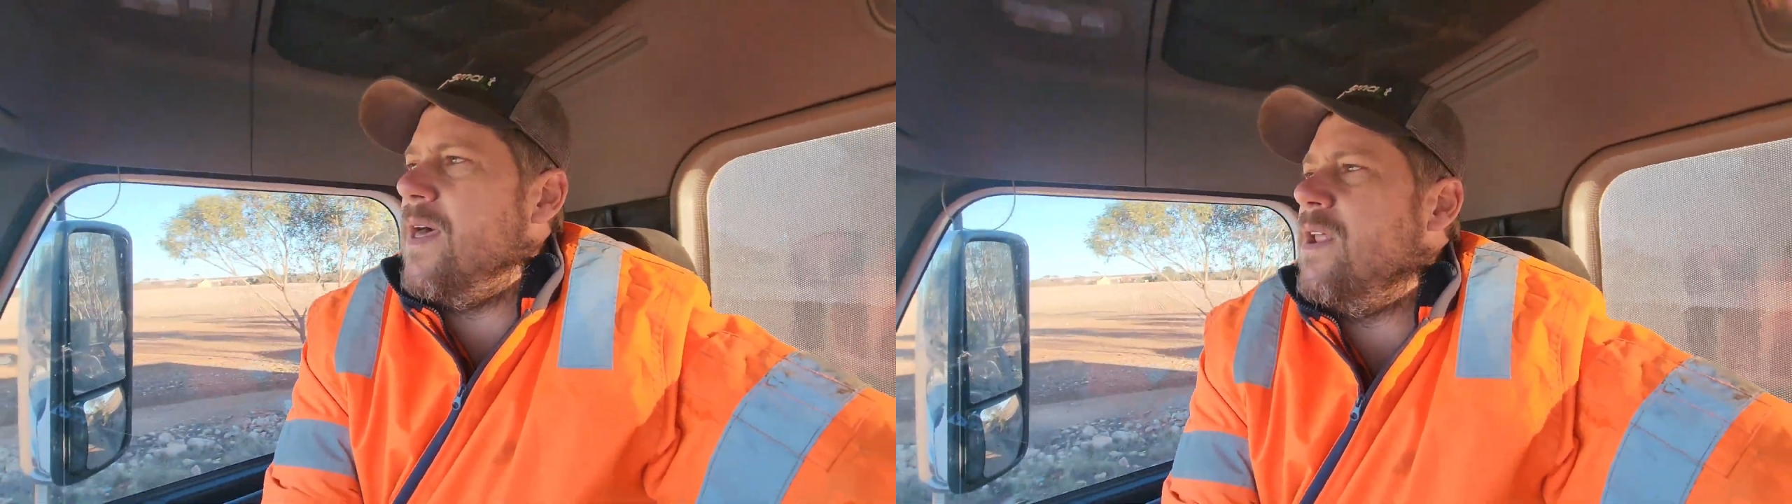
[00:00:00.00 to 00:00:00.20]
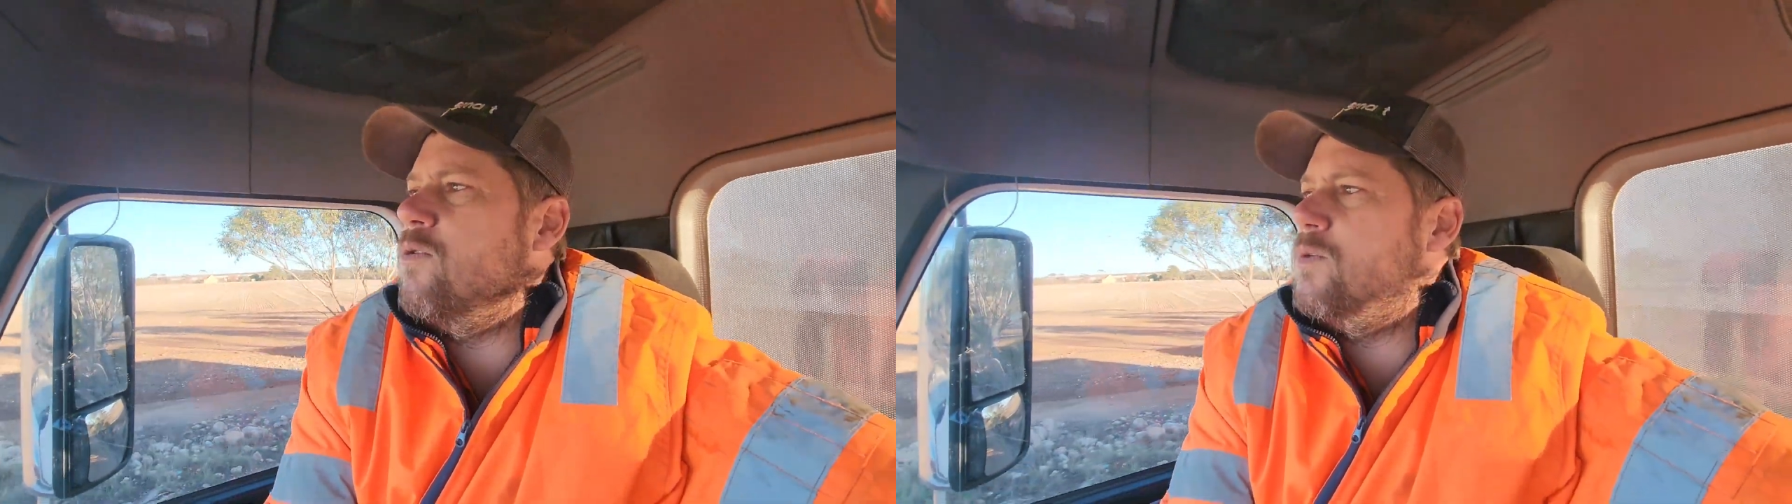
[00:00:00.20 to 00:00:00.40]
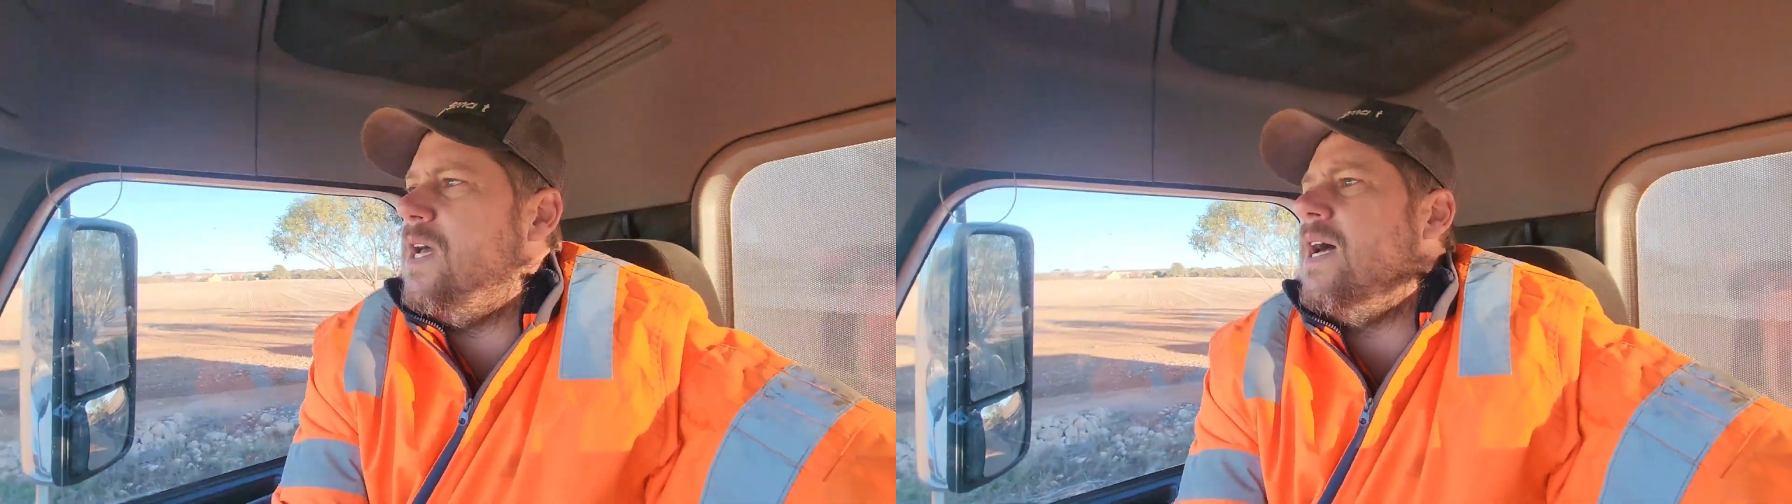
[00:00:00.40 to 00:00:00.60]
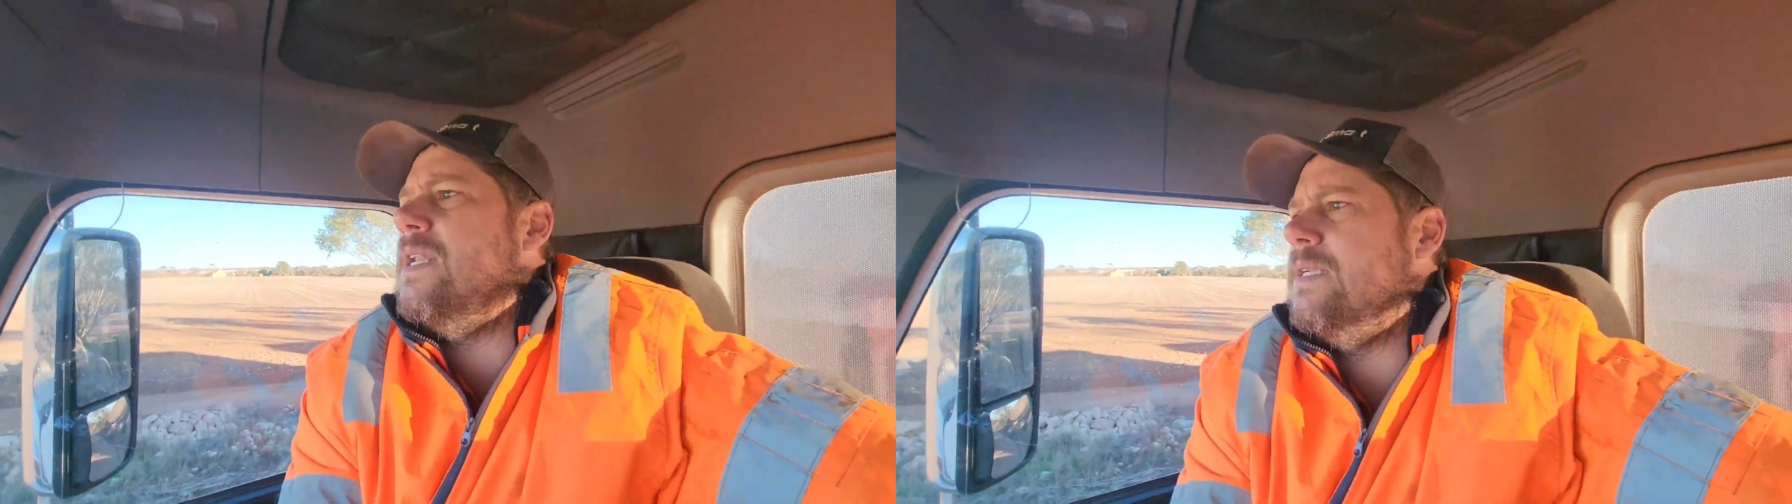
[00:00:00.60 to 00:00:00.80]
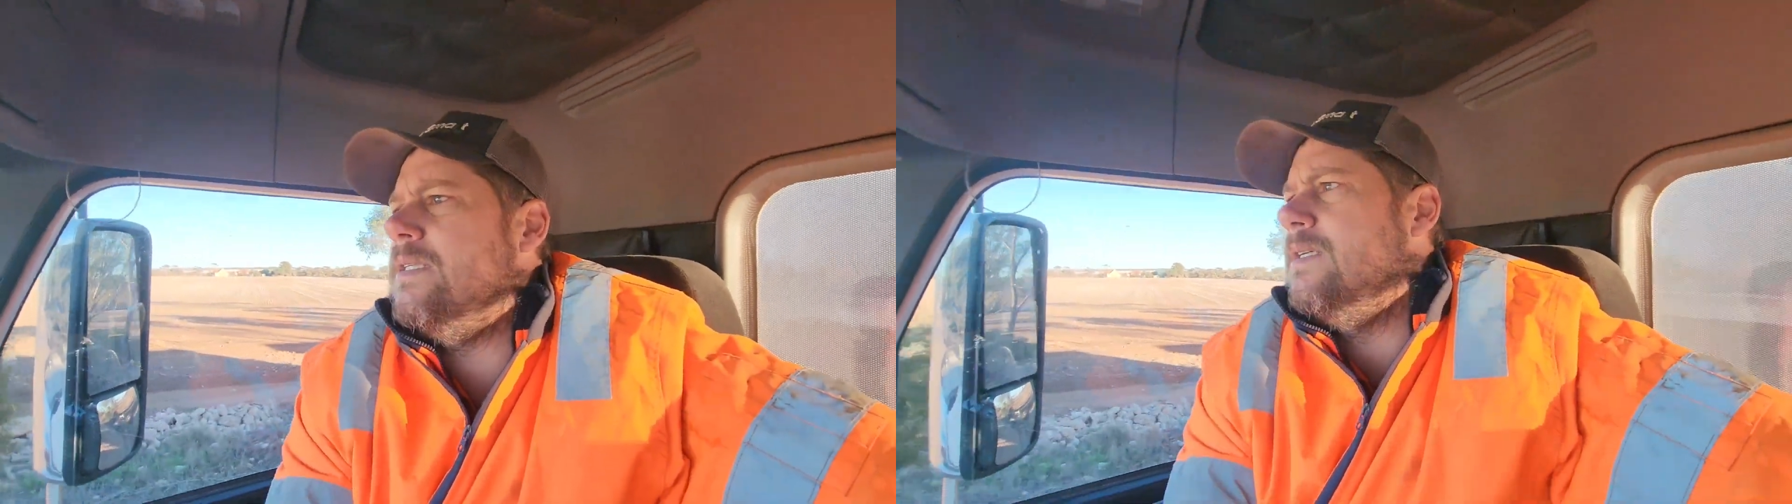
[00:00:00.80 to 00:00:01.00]
that all
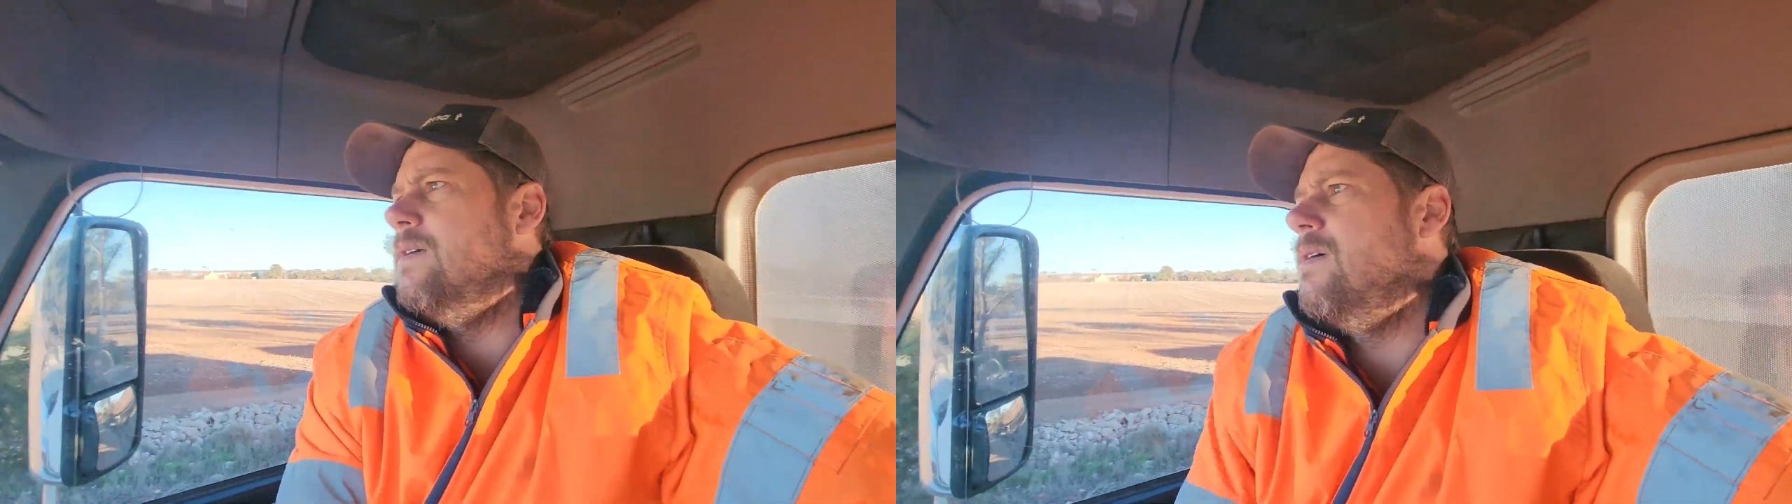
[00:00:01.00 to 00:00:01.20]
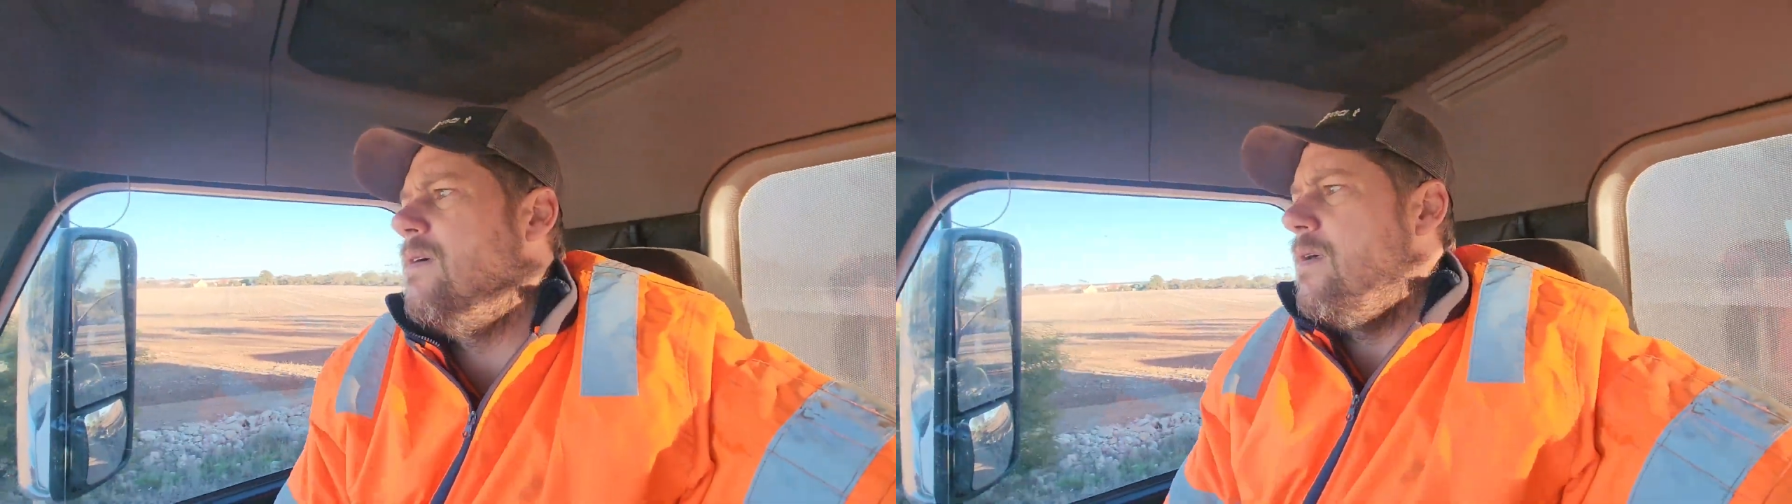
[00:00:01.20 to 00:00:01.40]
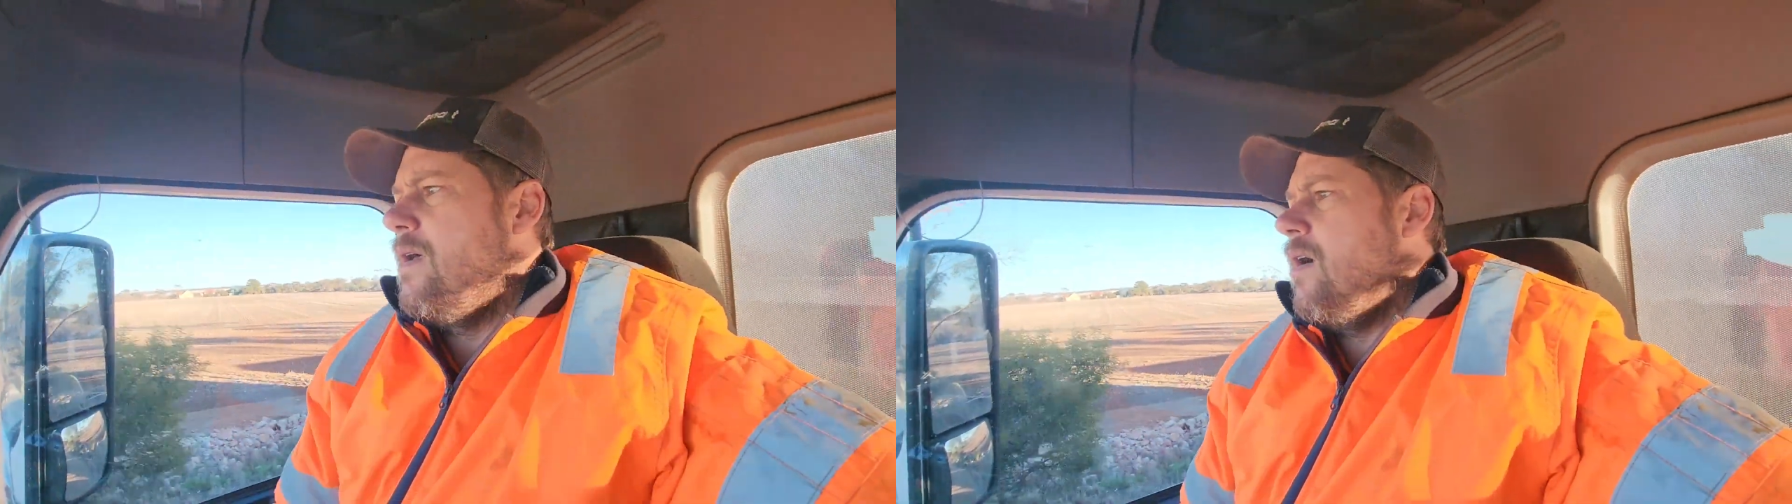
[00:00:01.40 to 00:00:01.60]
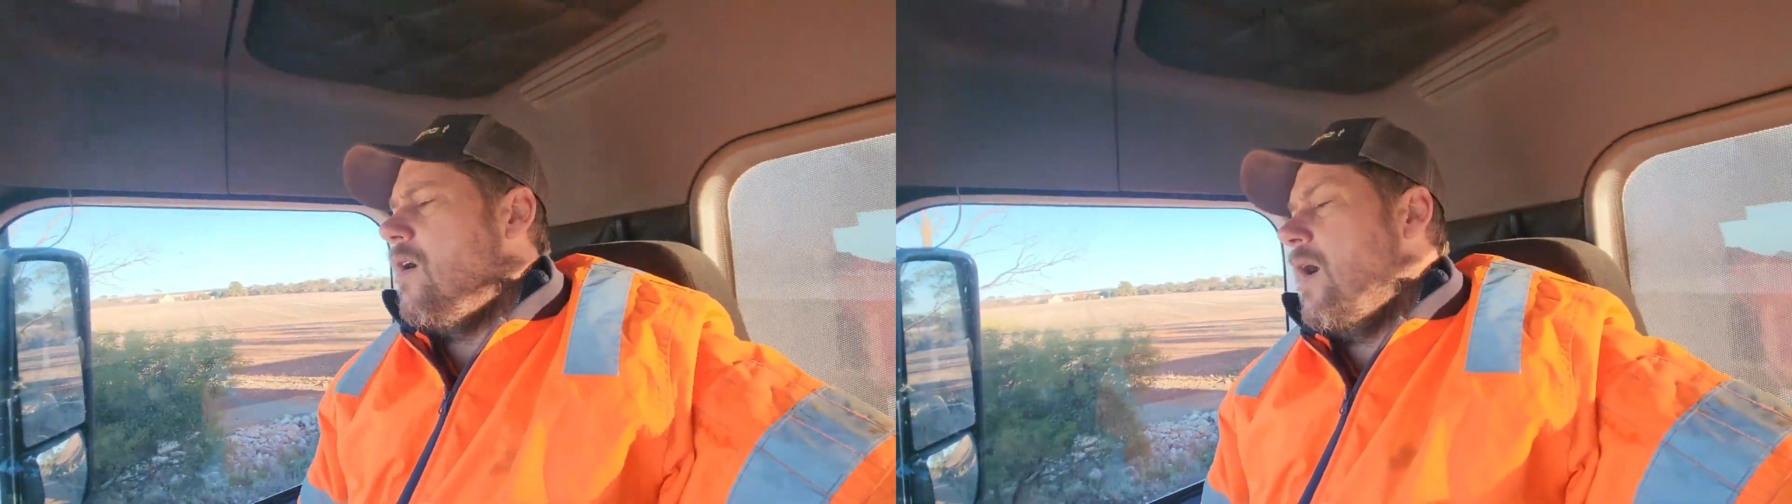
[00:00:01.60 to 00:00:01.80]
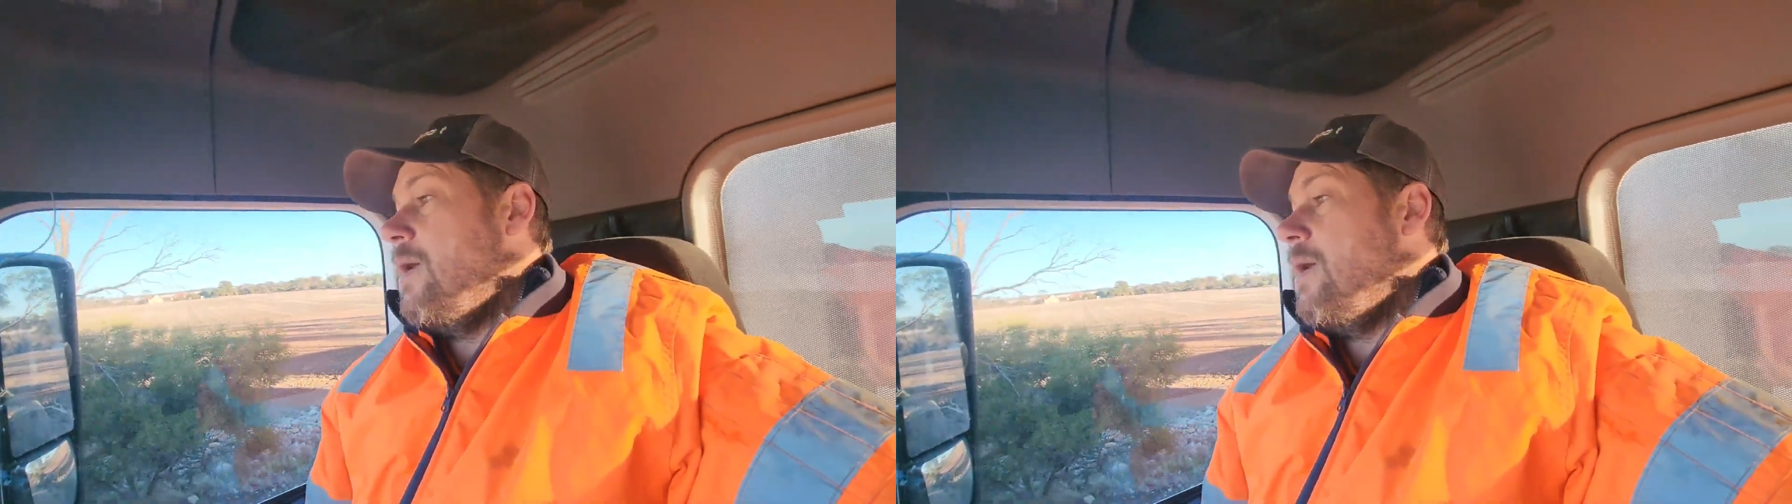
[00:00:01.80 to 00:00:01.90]
done. Oh,